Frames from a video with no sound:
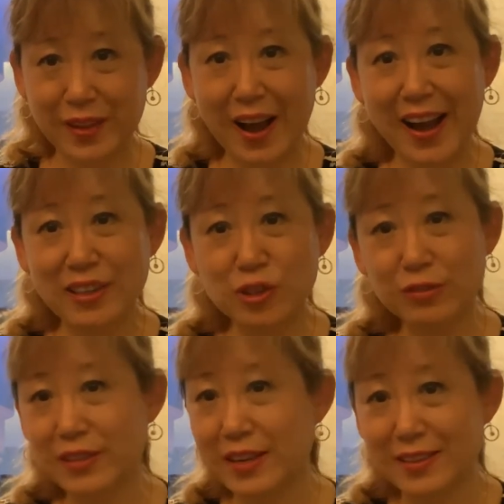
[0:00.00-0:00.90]
I don't
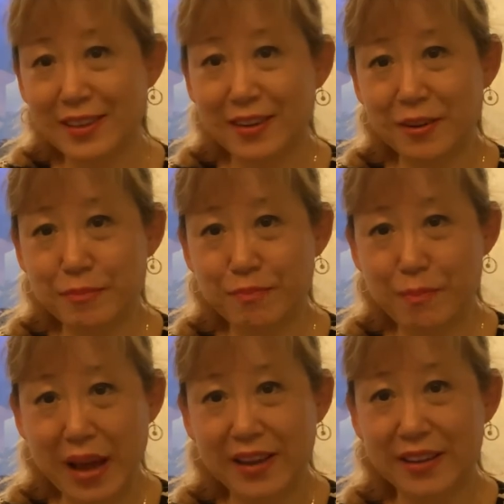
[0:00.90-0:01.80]
think they're
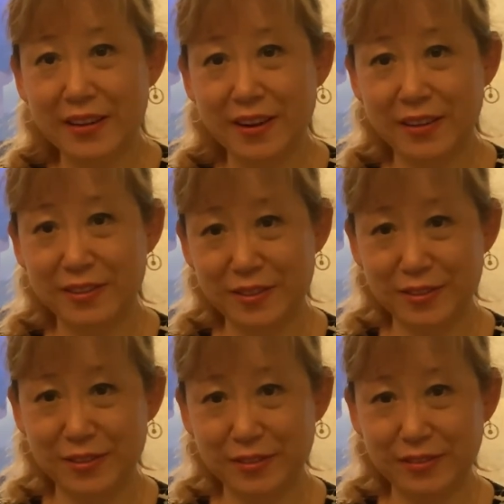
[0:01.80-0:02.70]
picking on
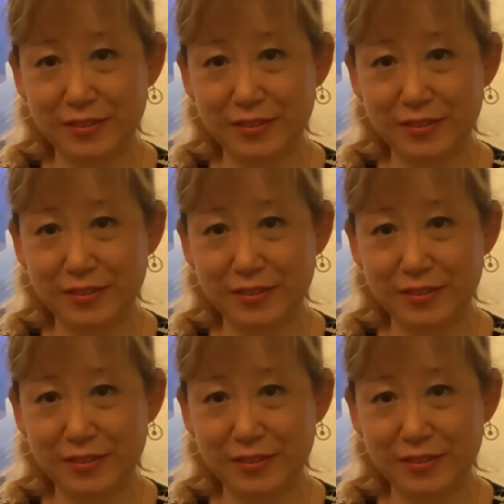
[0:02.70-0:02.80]
you.